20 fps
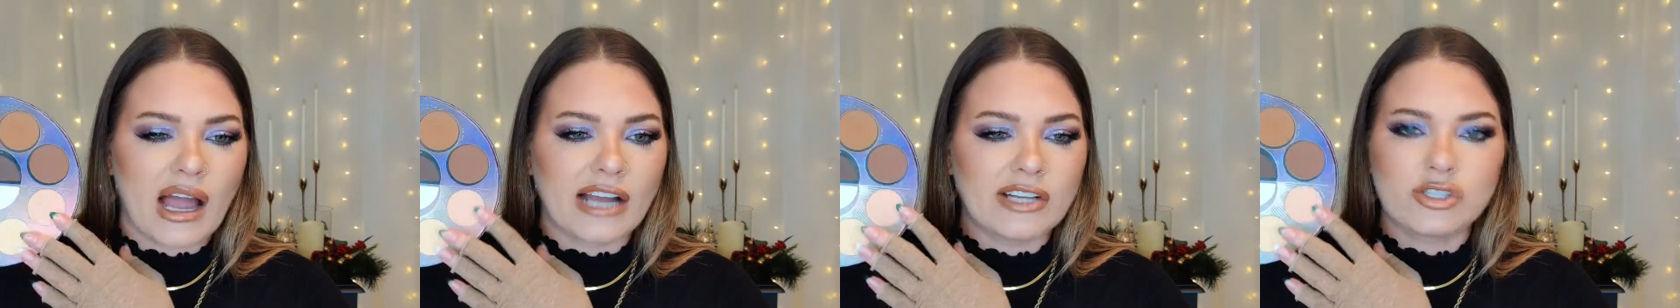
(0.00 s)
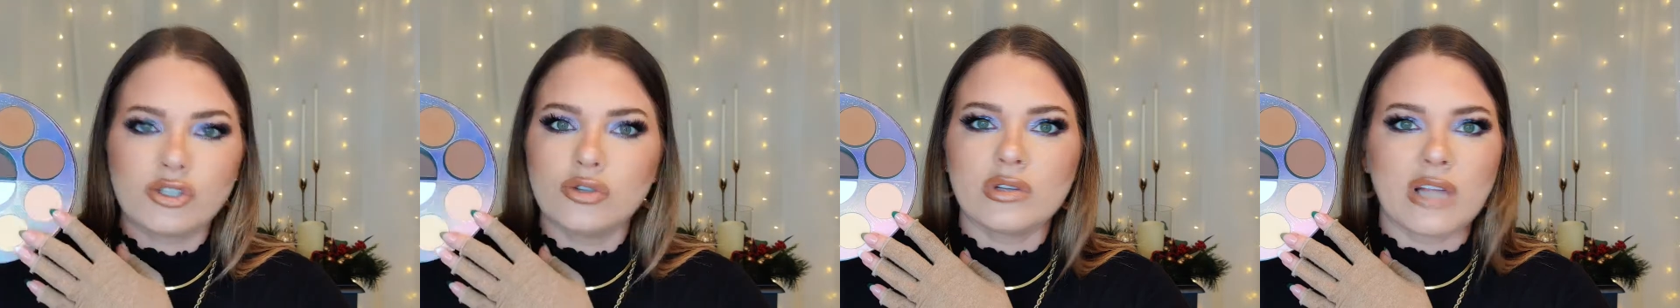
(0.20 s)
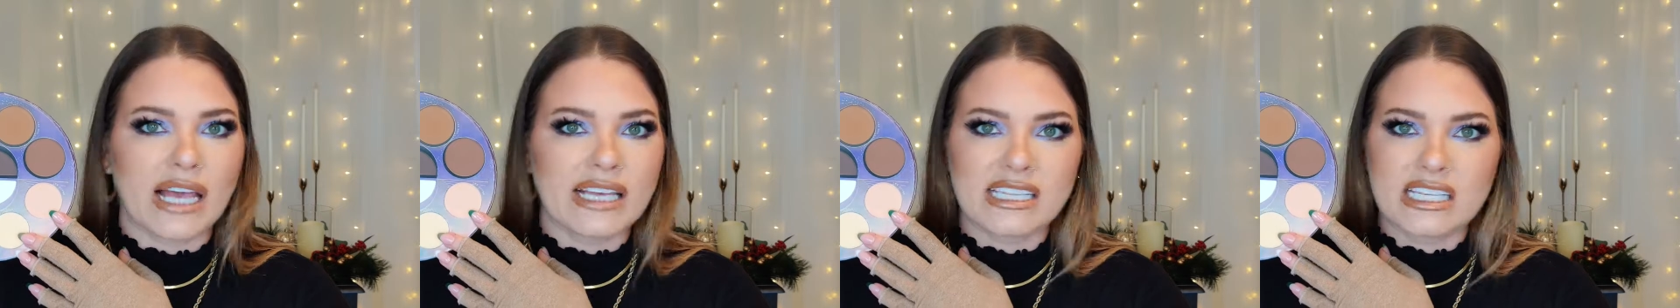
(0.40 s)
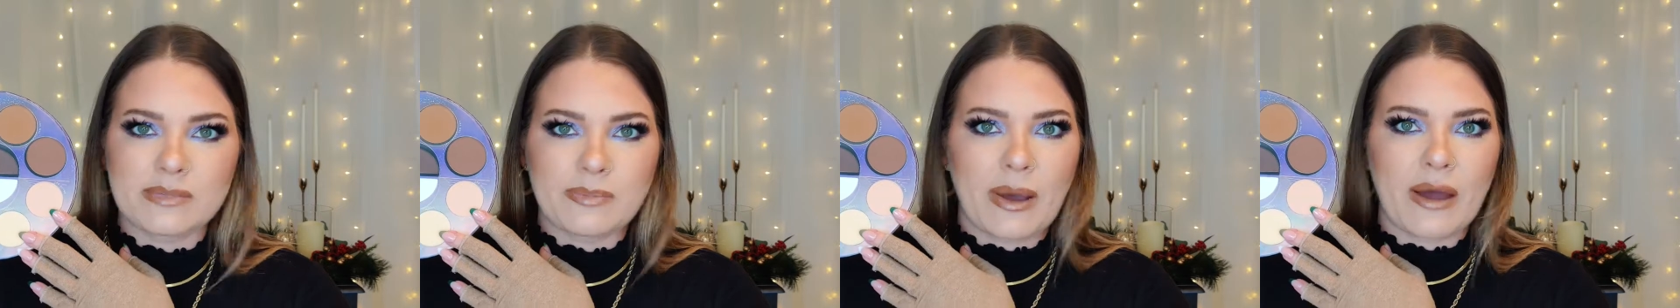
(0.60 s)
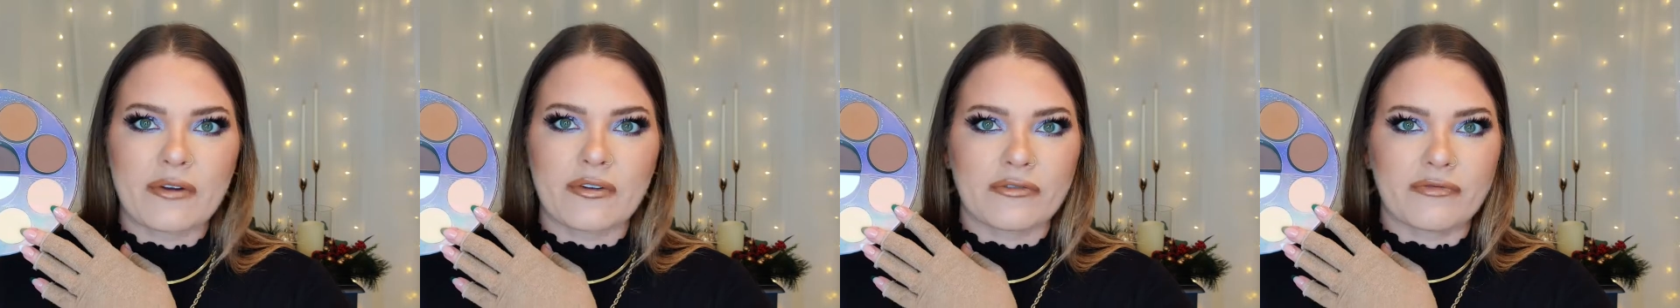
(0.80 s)
I do like this
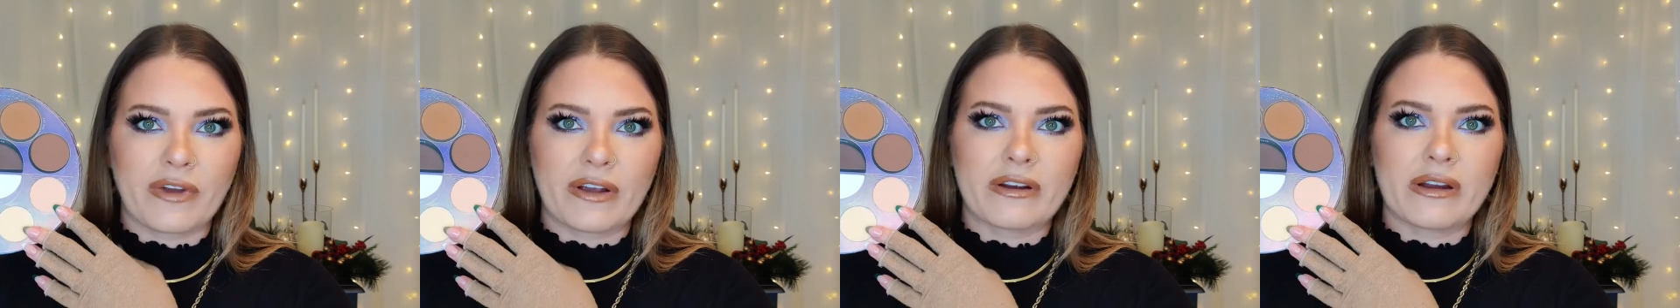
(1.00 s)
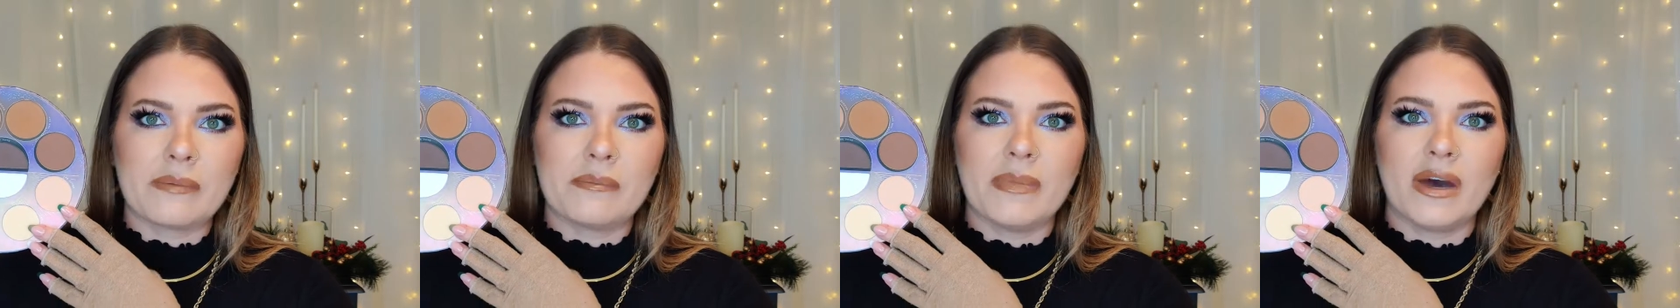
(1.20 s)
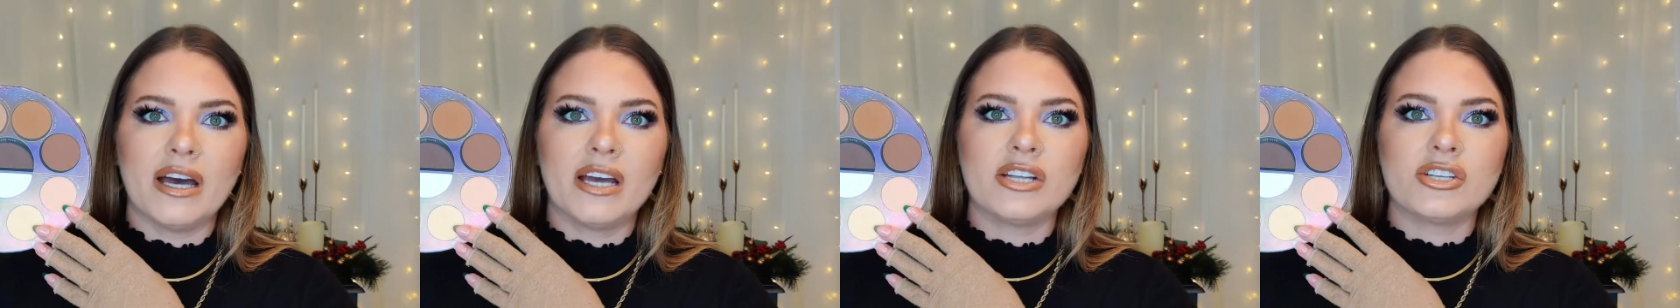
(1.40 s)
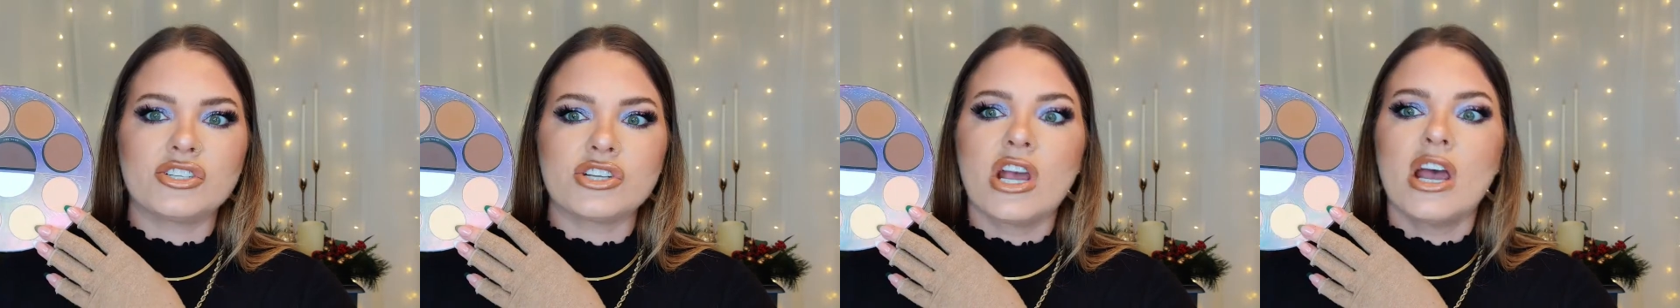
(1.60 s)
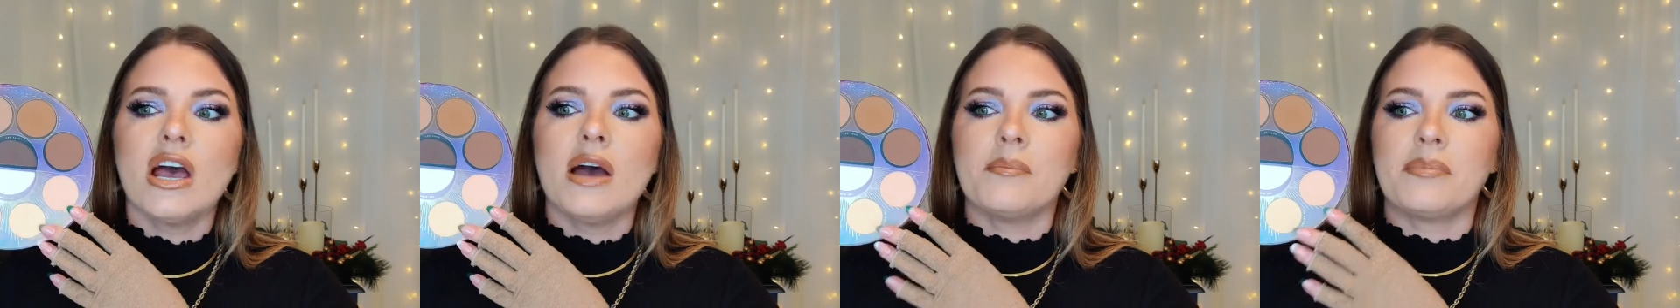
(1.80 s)
powder very much,